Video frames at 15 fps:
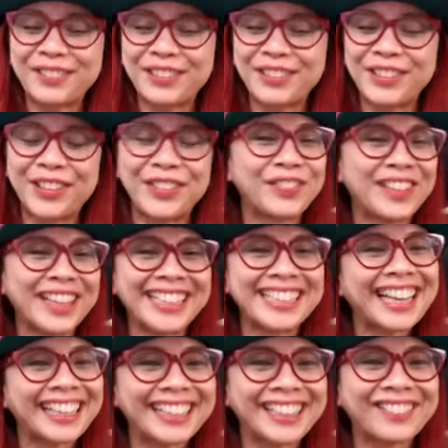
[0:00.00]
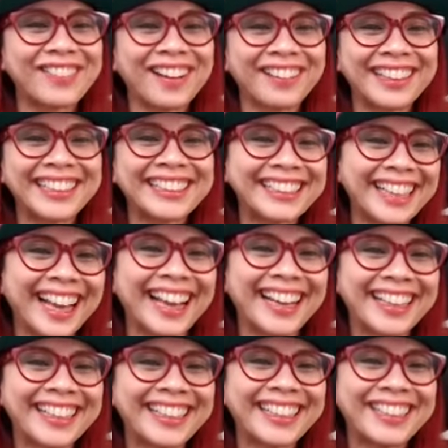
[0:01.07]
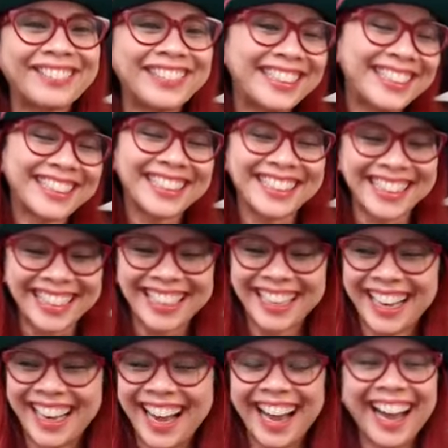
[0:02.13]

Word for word: so I'm excited about okay. it. Yeah, we shall see.